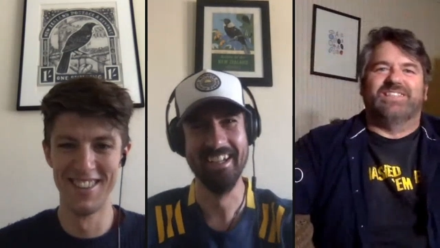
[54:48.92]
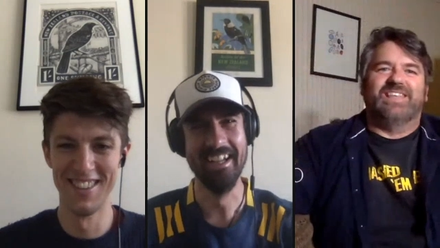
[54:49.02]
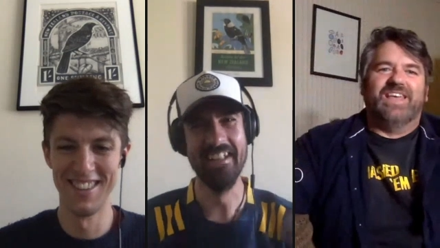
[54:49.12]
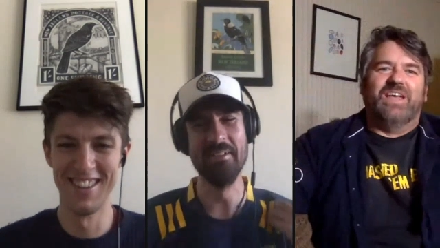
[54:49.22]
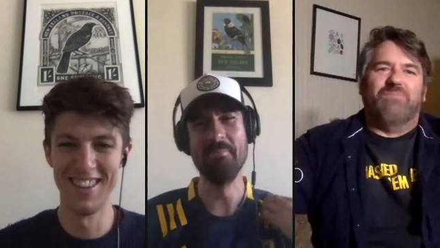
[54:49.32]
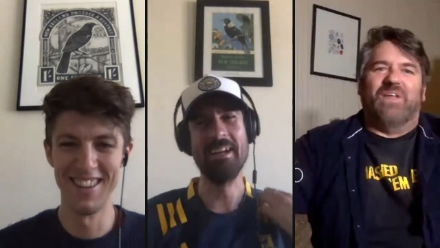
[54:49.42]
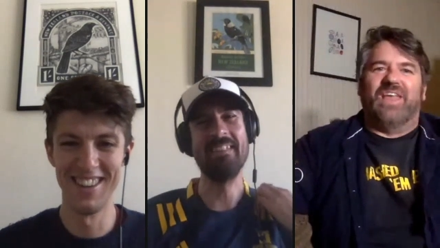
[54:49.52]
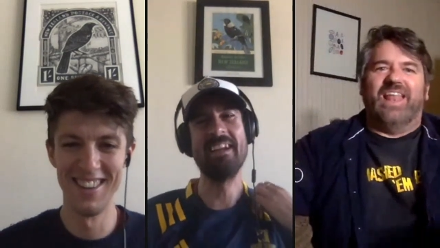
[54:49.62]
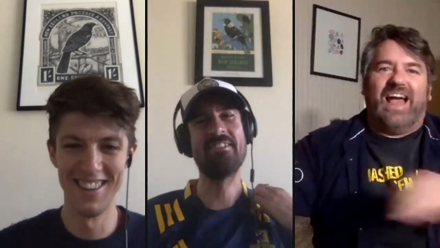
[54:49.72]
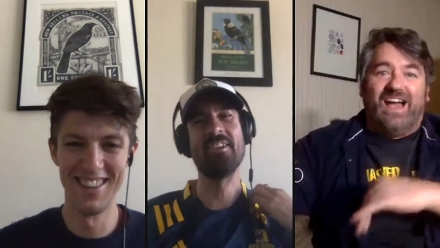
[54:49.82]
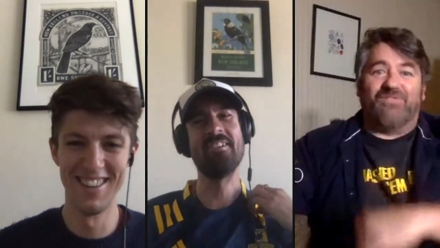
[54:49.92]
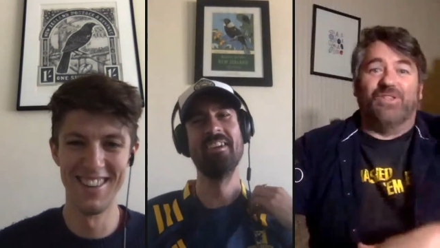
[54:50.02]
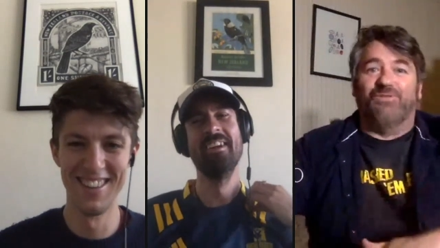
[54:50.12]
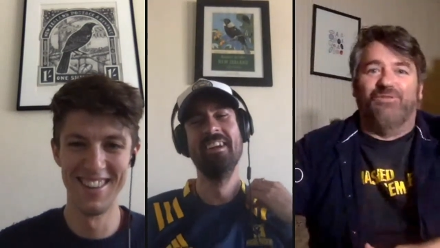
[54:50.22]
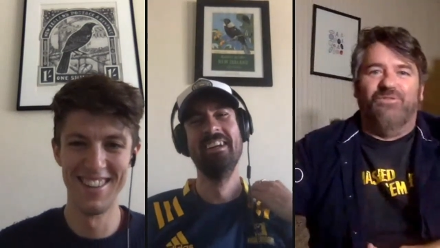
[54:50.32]
Speaker 1: because yeah. Mate,
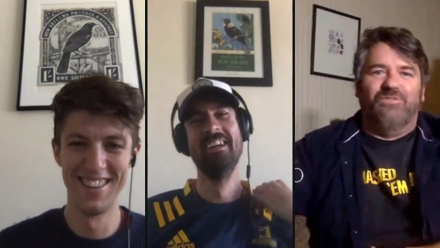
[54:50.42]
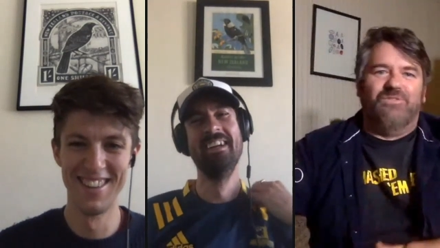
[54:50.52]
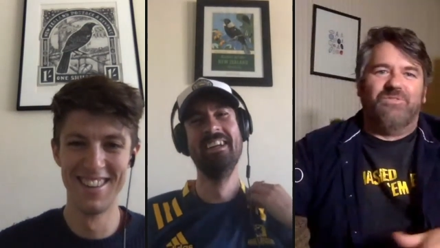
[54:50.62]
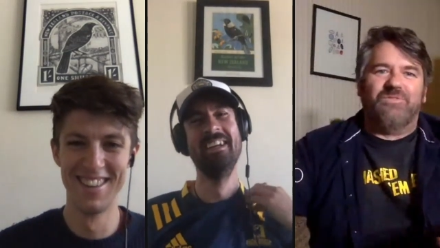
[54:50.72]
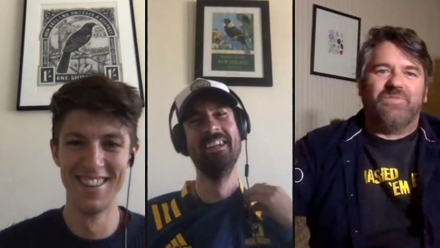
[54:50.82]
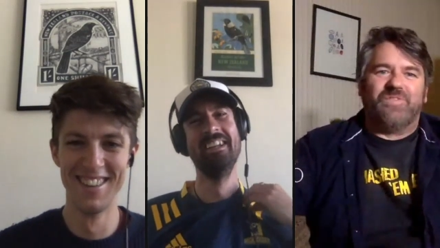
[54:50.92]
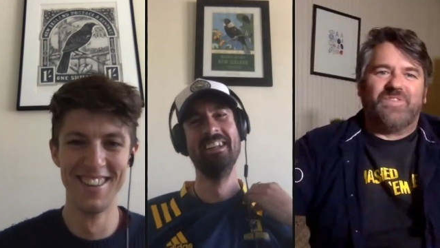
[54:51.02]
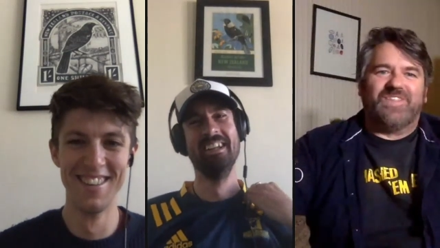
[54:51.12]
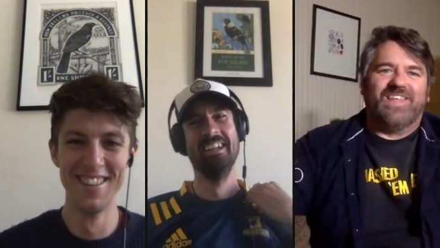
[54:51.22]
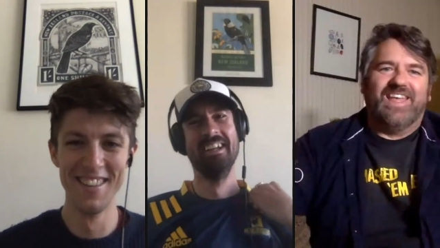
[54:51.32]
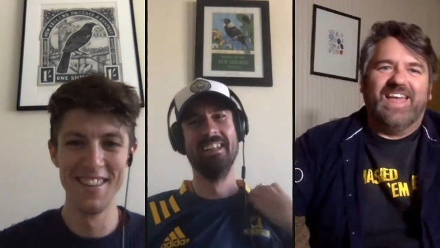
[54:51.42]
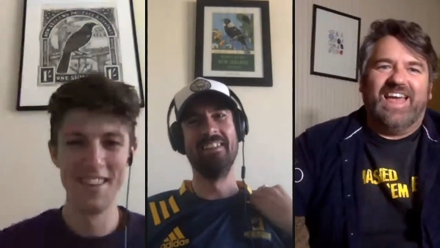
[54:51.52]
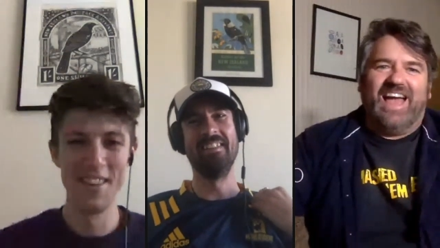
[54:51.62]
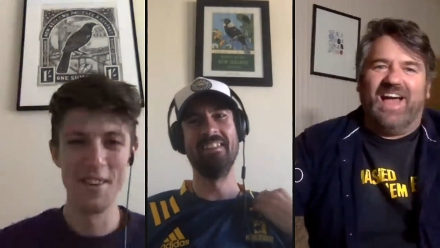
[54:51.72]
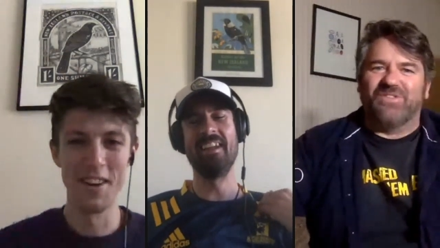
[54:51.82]
then dress, after the
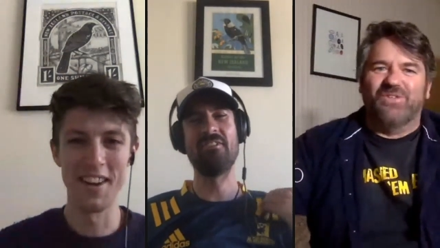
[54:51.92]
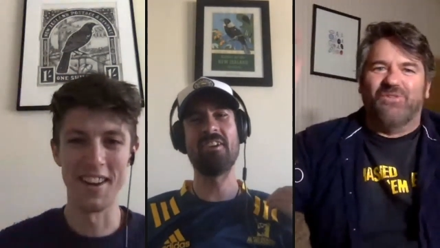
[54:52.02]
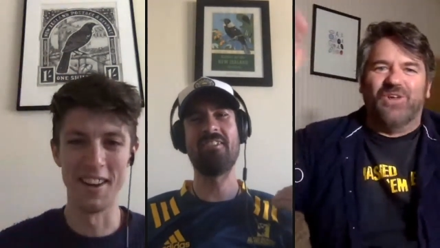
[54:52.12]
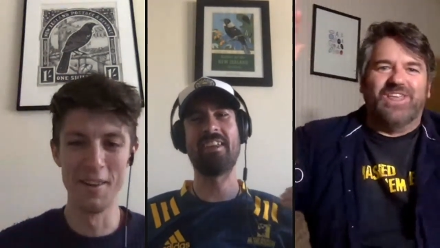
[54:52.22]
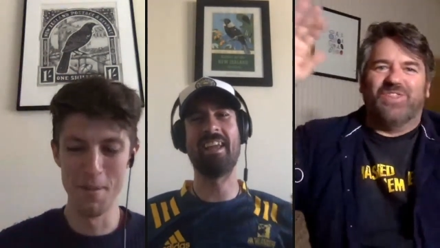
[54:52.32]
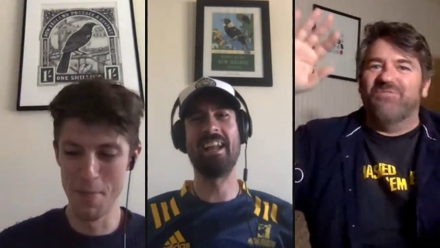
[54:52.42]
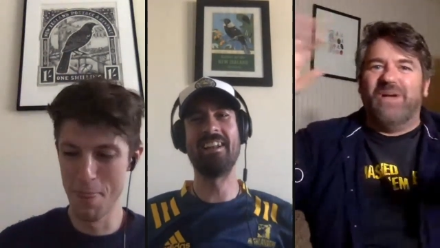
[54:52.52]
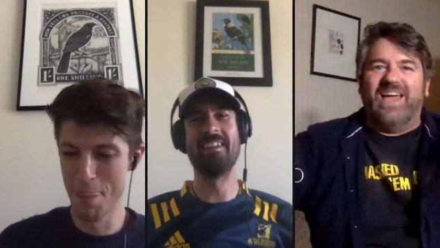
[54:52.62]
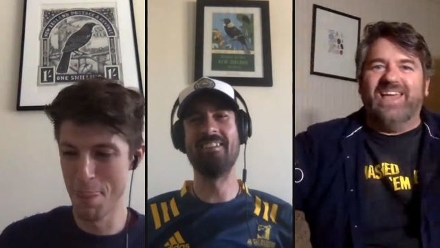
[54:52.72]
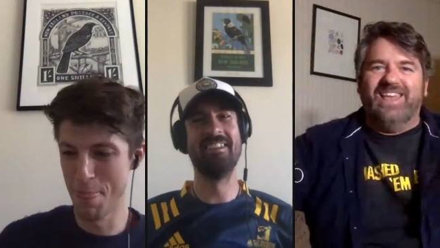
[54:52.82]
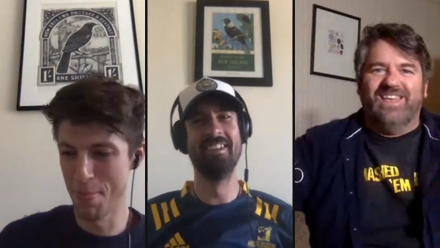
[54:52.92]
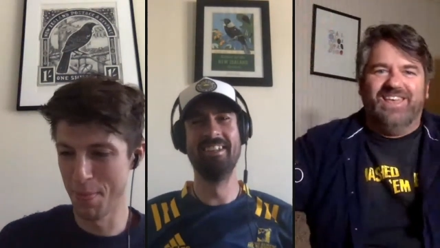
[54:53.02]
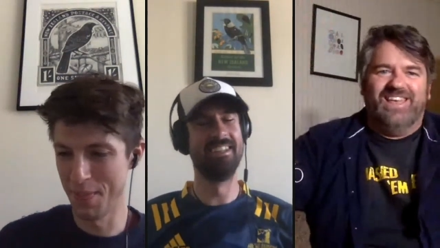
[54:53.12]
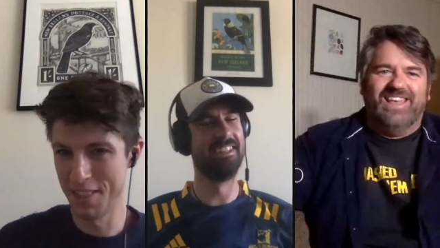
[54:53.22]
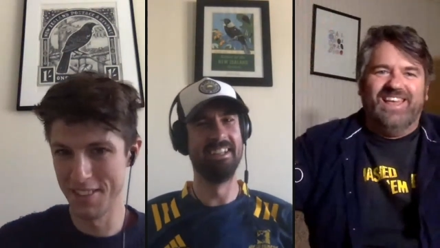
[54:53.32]
Speaker 2: after the 14th the of
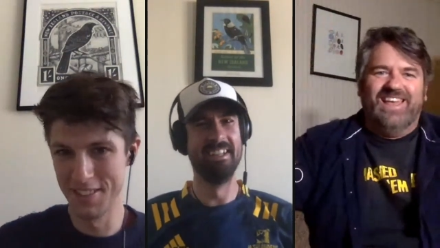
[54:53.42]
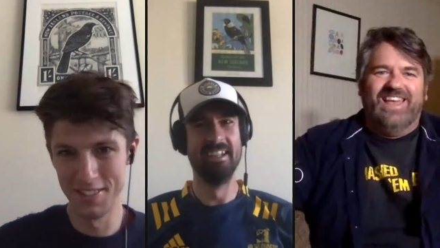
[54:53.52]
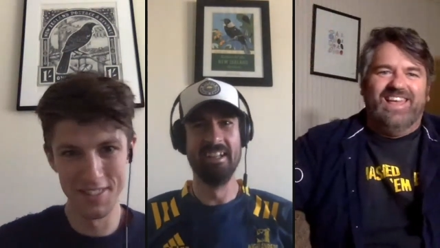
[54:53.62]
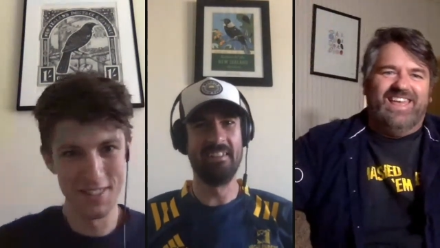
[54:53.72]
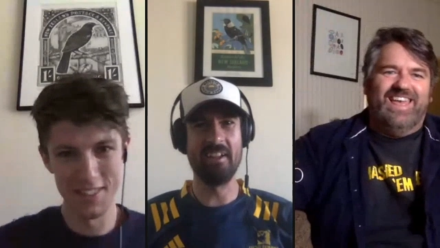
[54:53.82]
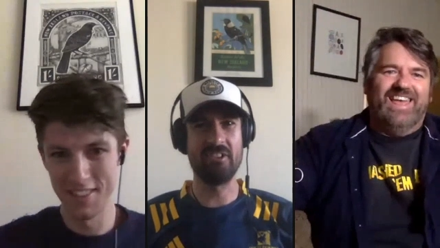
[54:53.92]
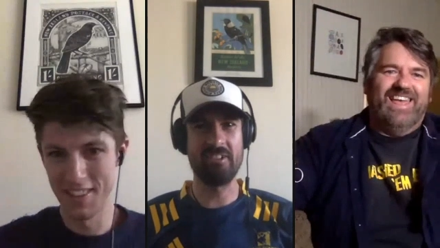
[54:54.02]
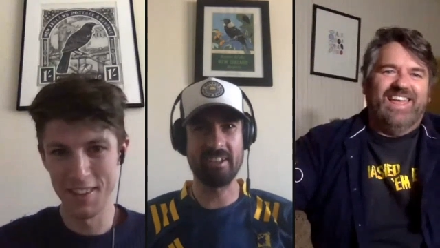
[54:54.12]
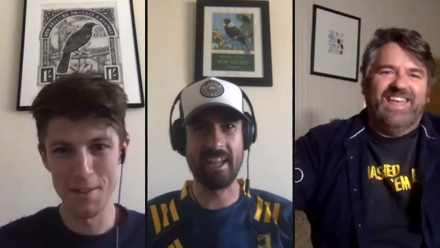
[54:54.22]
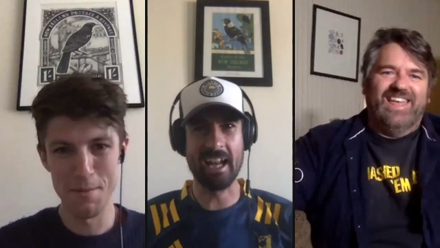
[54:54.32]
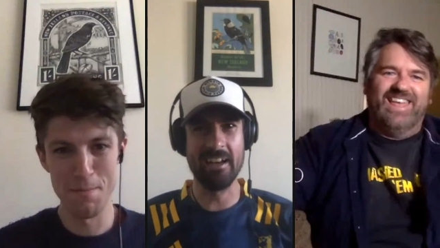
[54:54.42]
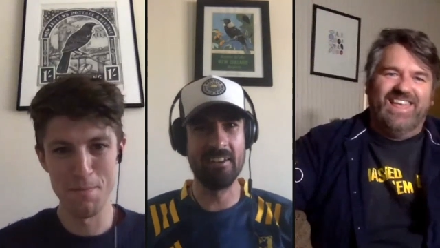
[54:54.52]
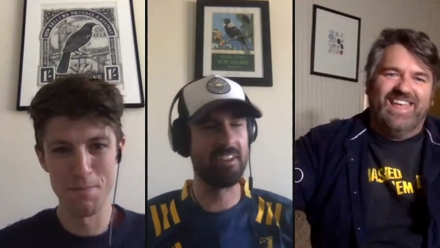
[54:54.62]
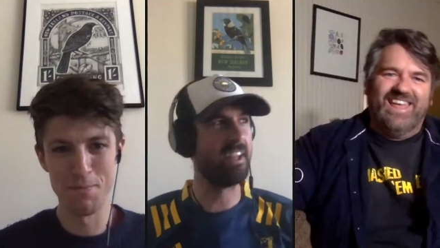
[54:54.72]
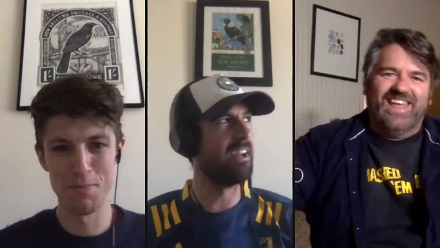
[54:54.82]
May, they yeah. dress
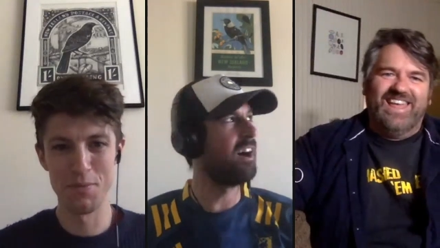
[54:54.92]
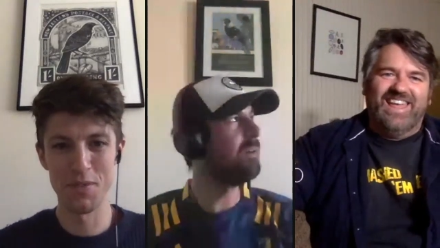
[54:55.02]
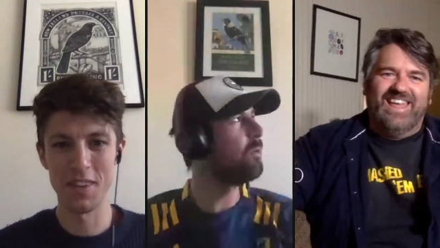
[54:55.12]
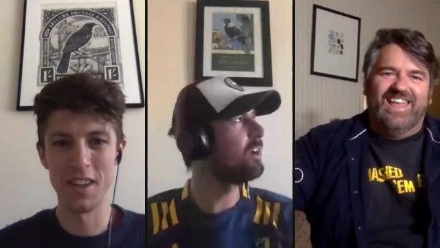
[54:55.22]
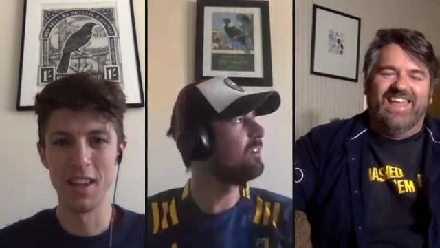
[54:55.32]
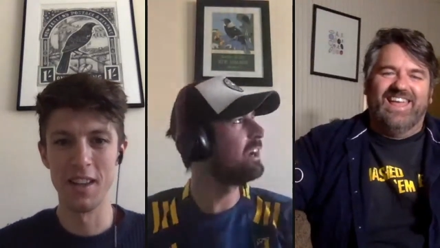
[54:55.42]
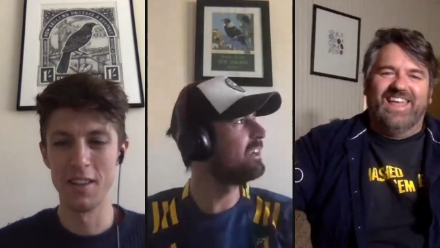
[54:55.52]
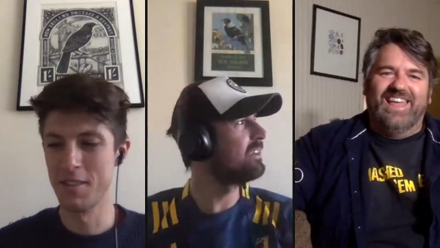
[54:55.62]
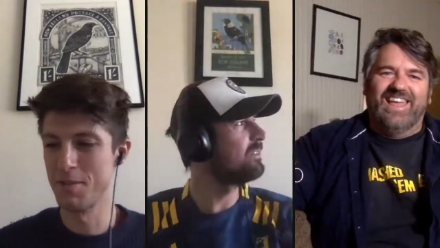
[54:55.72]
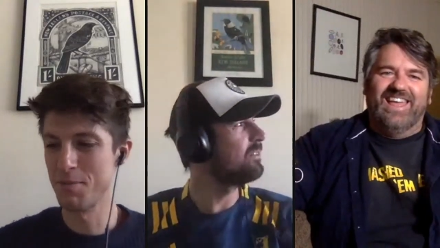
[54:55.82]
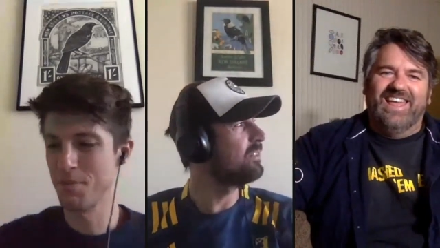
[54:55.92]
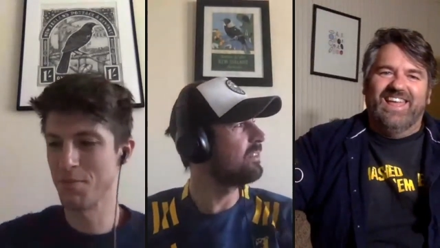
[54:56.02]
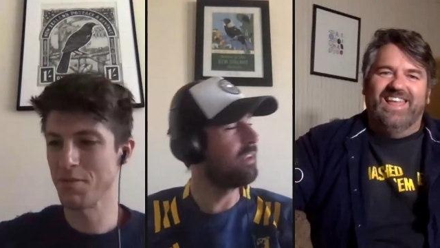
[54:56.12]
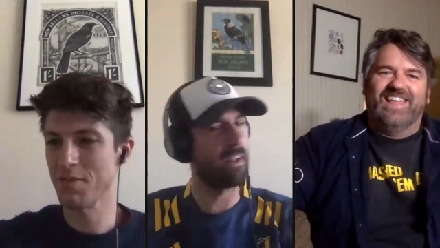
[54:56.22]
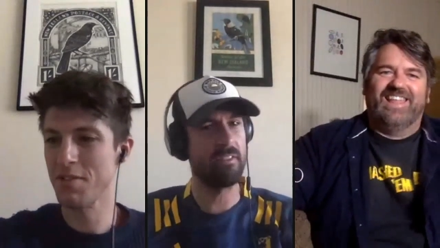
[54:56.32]
the calendars here. I walk
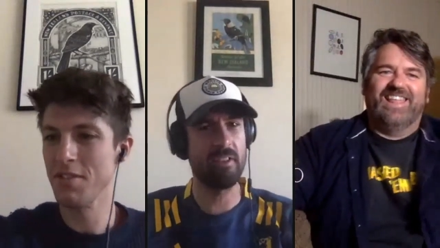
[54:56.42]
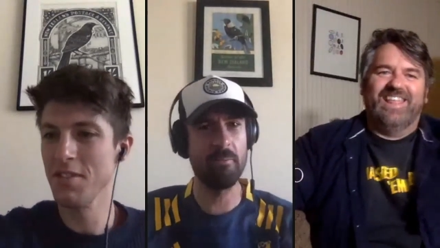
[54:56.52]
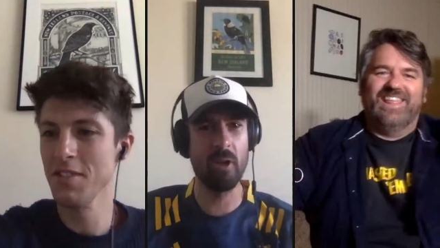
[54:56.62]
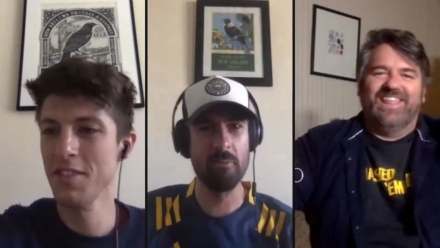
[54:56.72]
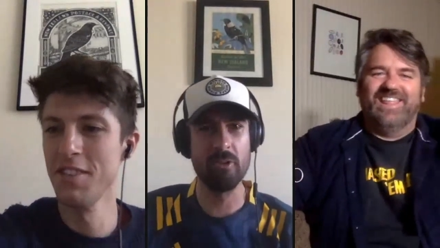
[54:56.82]
around like